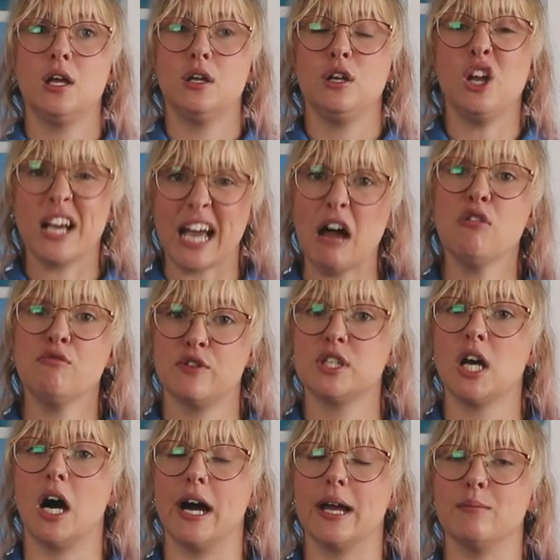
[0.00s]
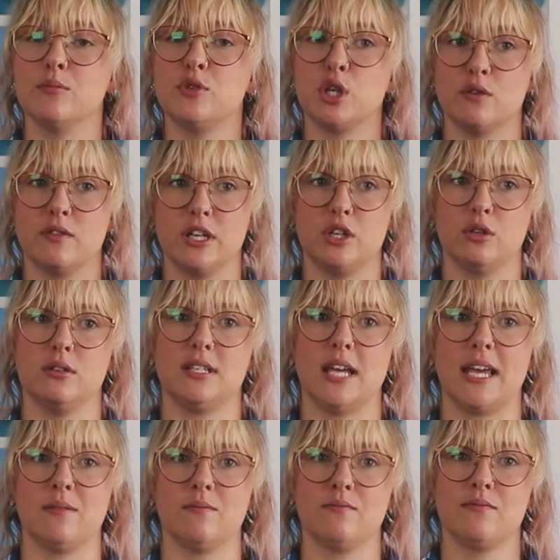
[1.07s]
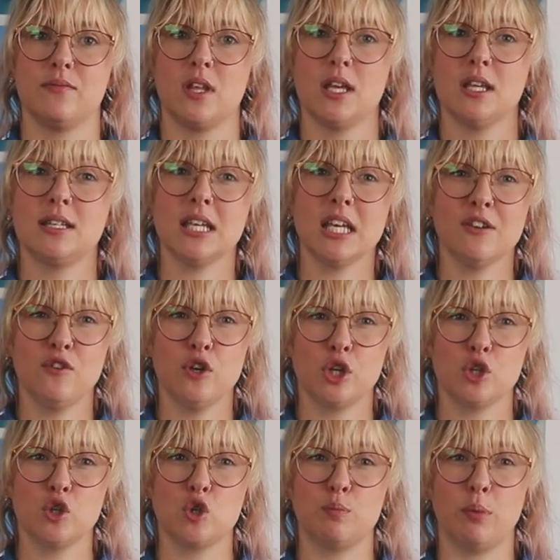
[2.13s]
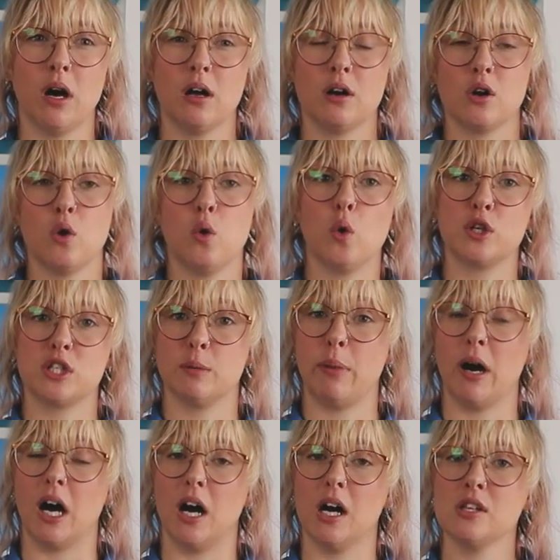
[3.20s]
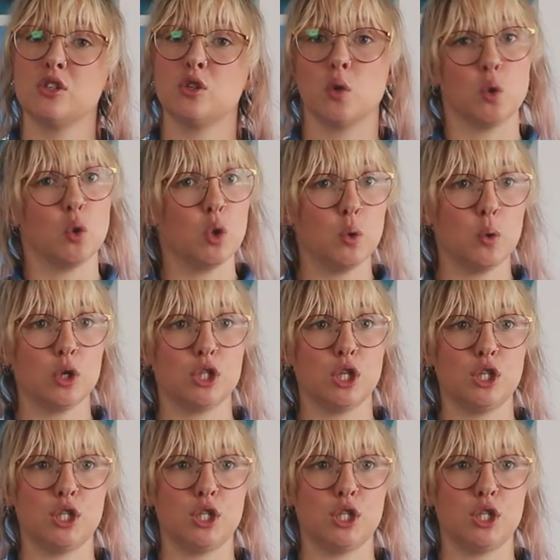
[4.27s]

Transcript: Look out for time during your day. See if you can spot quarter past or quarter